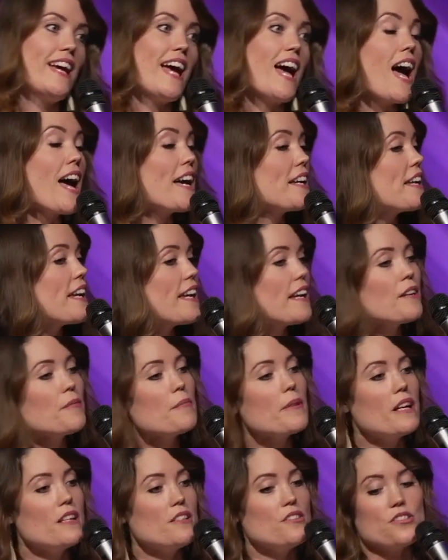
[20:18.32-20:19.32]
I can't
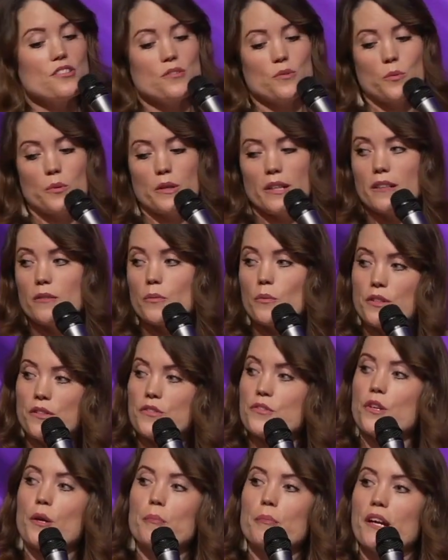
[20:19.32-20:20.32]
imagine what went
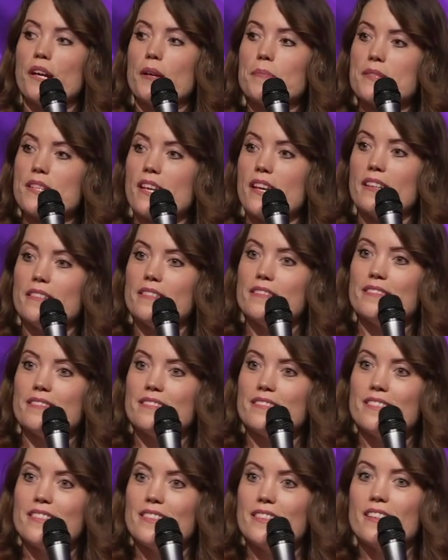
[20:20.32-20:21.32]
through Abraham's head.
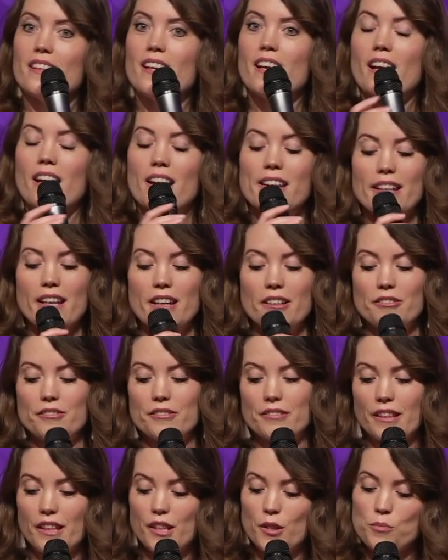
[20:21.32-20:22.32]

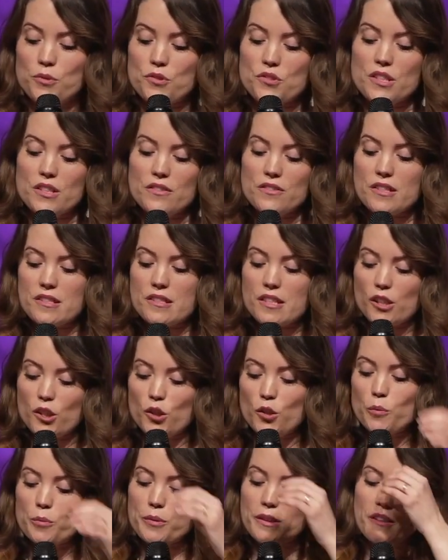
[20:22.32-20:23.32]
Now, Hebrews gives us a
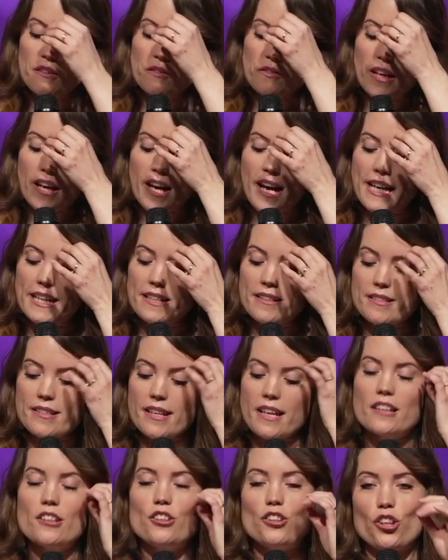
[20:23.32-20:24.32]
little bit of a
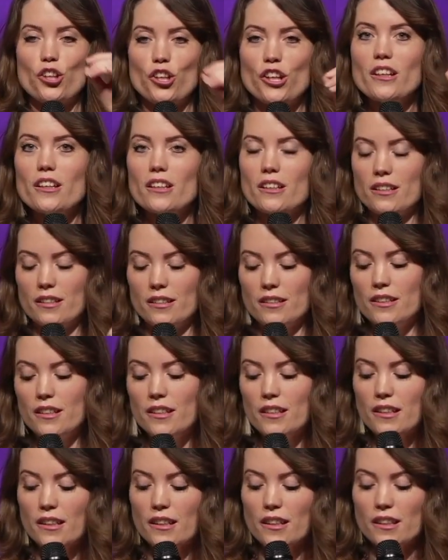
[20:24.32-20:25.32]
hindsight look,
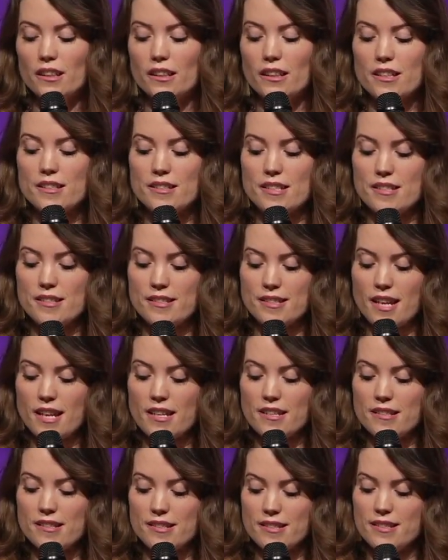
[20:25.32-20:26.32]
because it
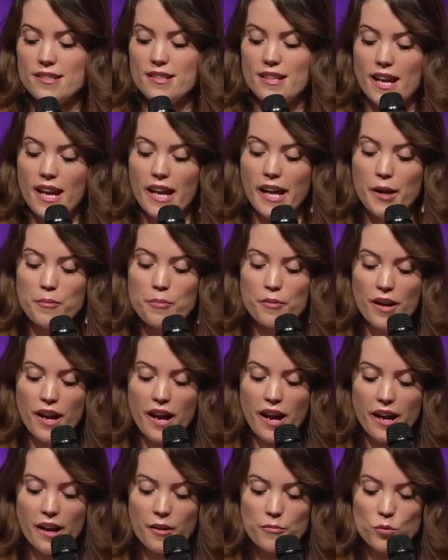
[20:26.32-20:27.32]
says
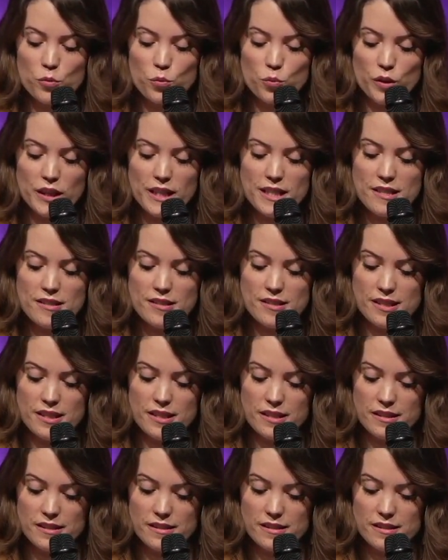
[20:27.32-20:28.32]
Abraham
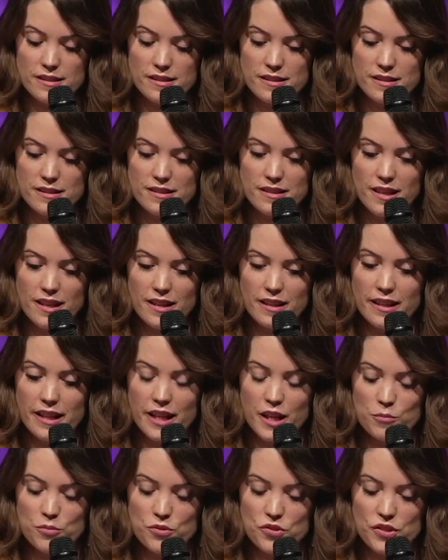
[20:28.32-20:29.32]
reasoned in
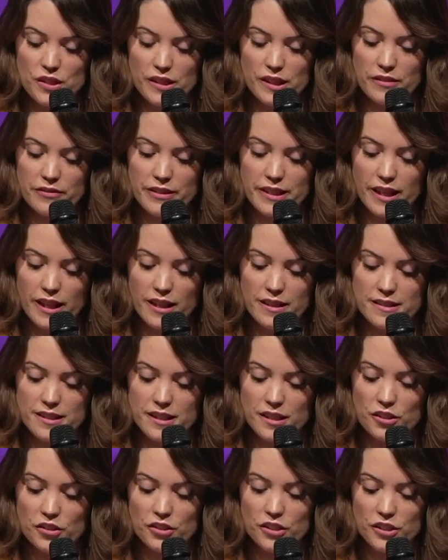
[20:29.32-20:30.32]
Hebrews
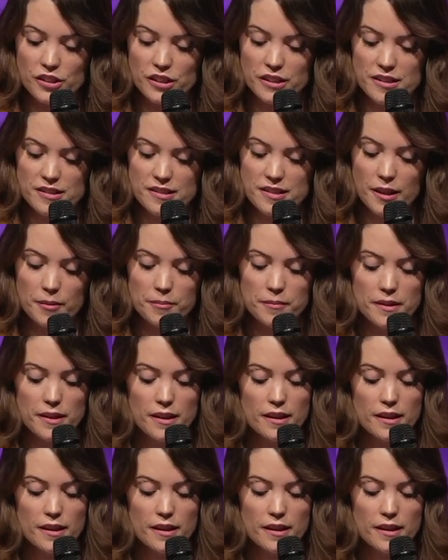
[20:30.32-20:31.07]
11:19. You can look this up.